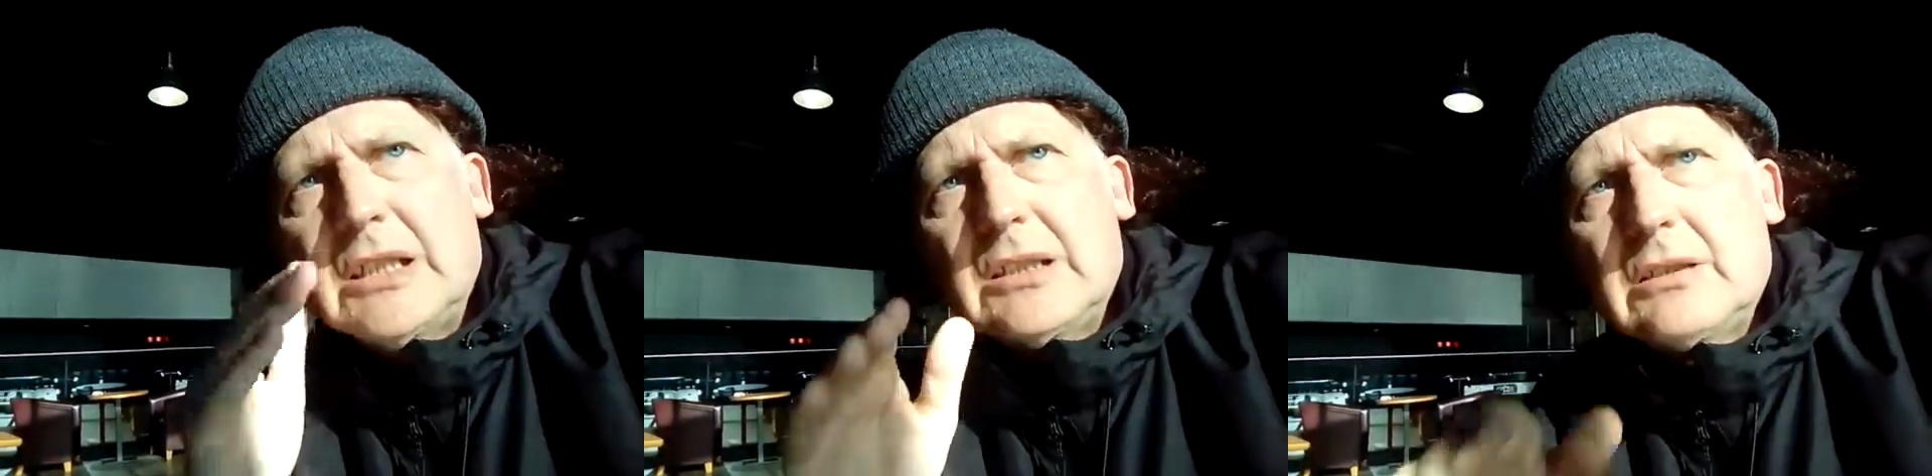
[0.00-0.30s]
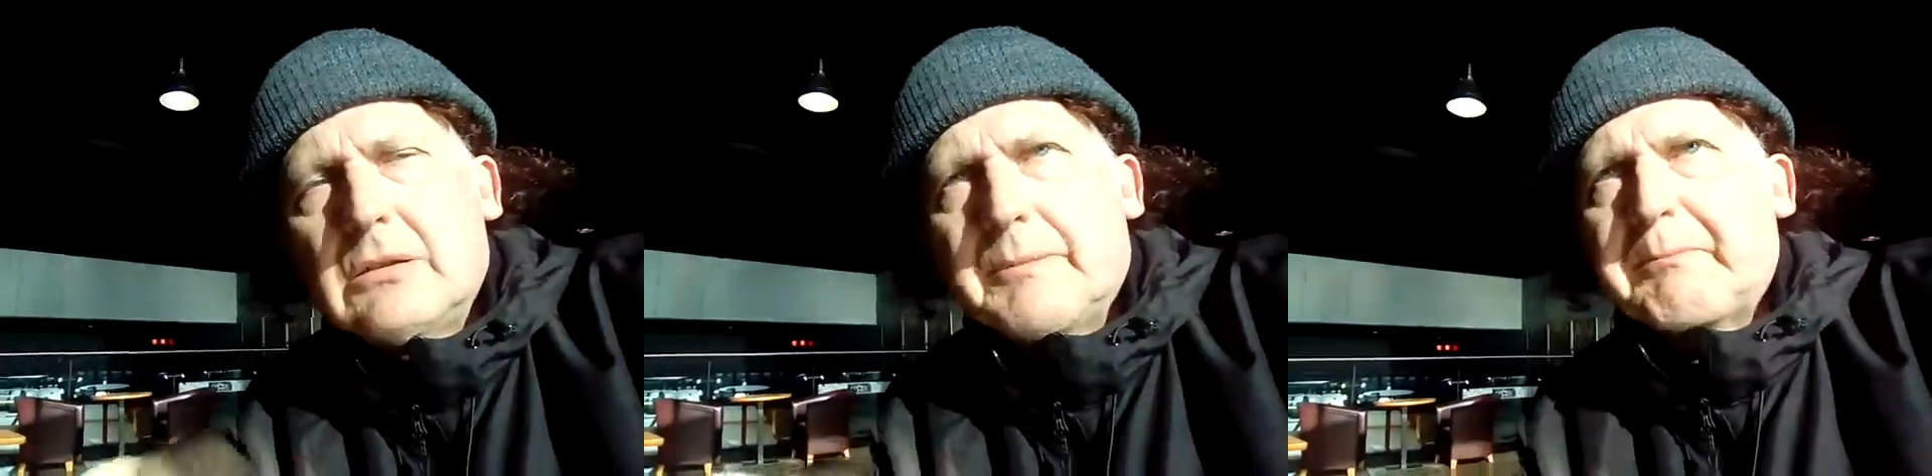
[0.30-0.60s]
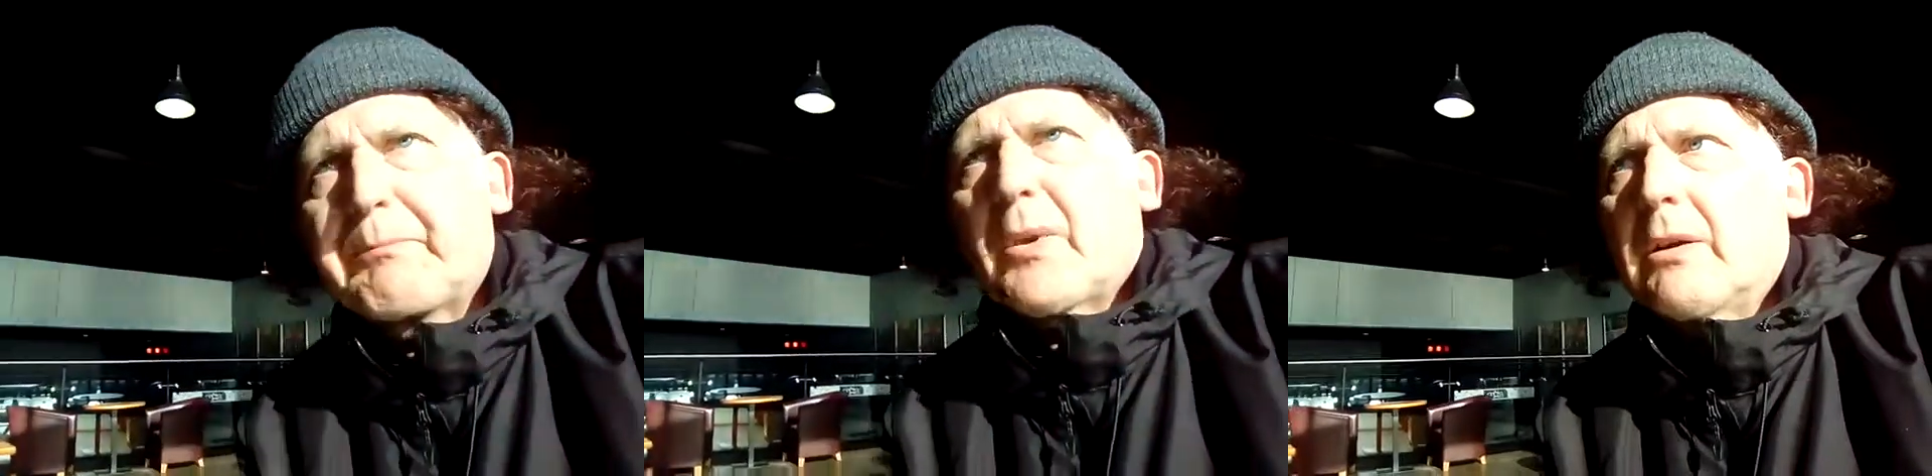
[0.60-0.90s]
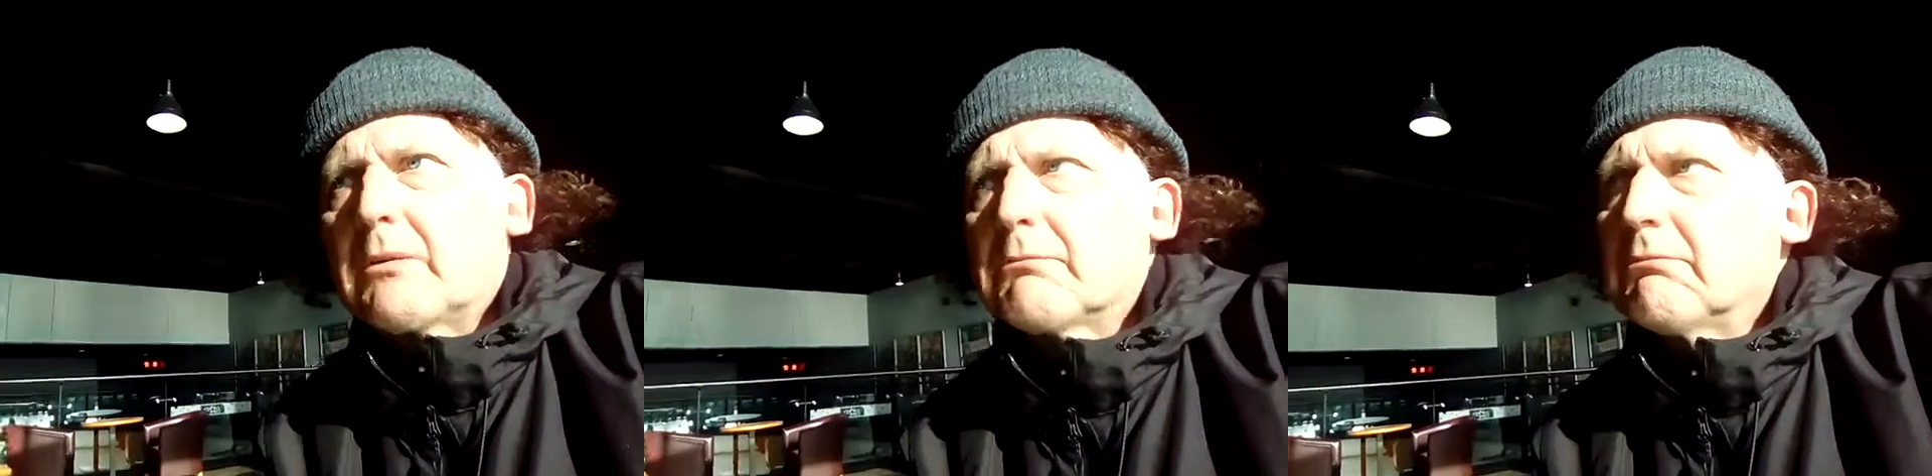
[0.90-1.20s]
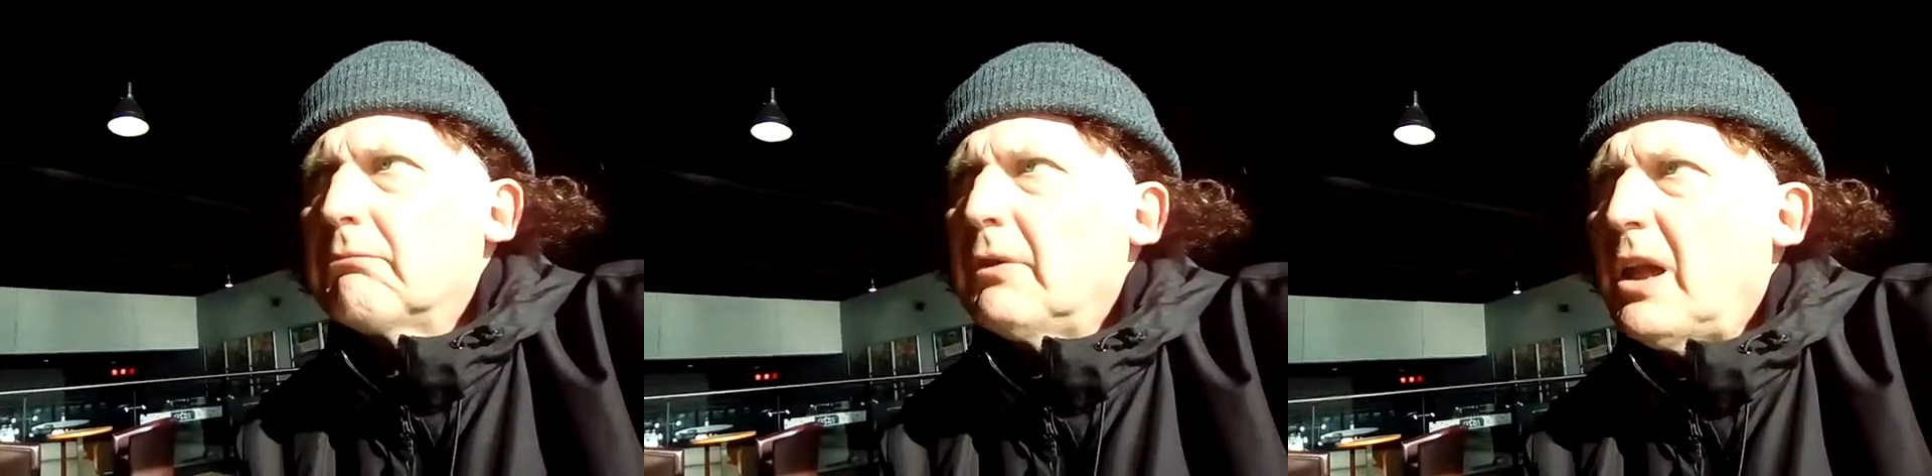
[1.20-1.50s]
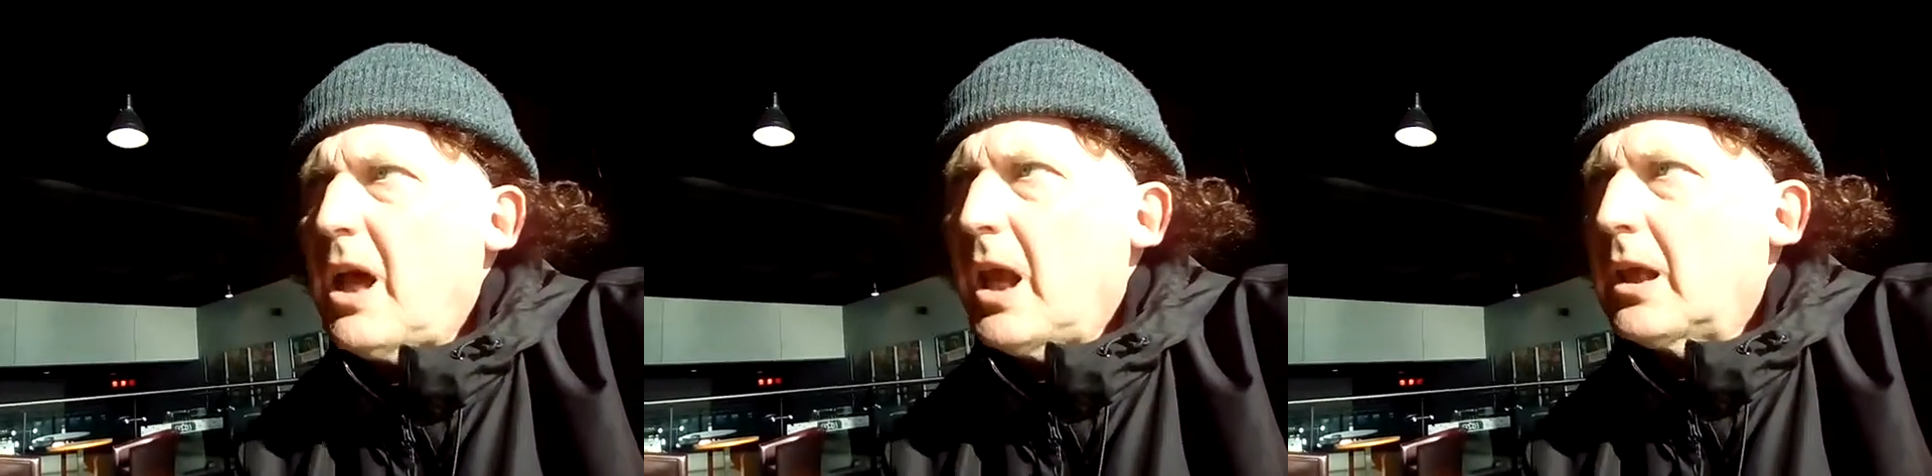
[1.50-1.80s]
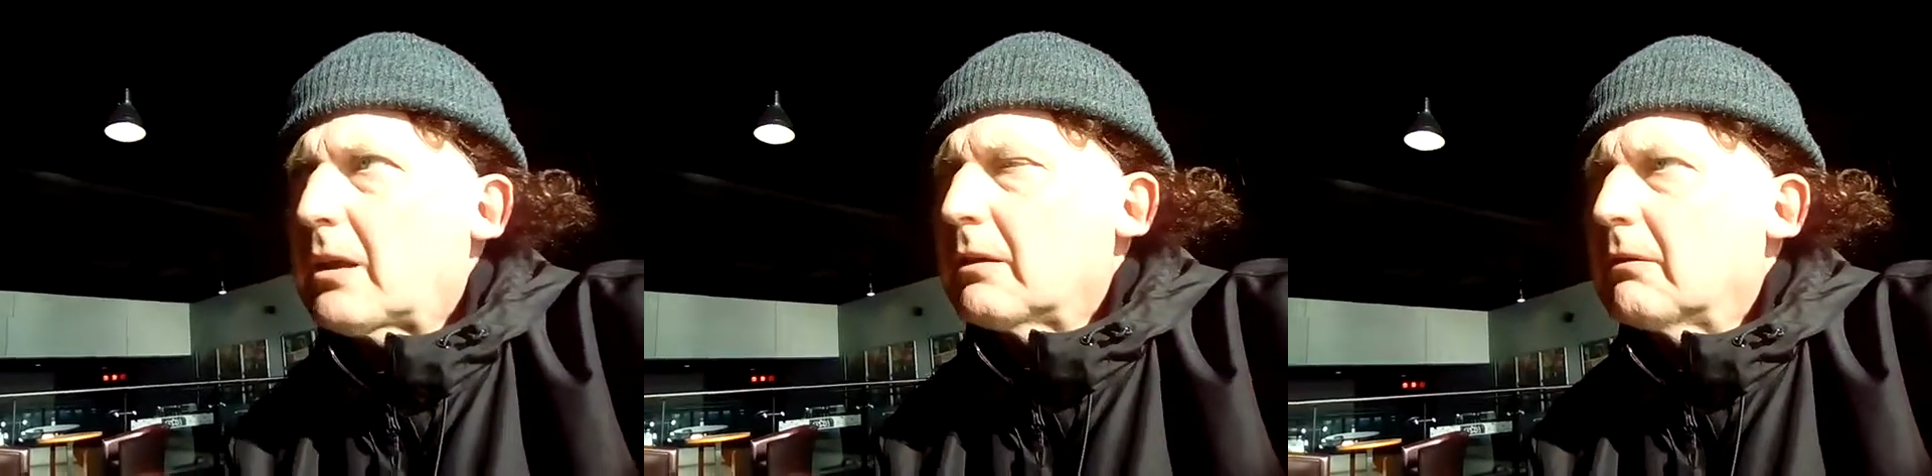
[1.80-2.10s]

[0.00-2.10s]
mean like,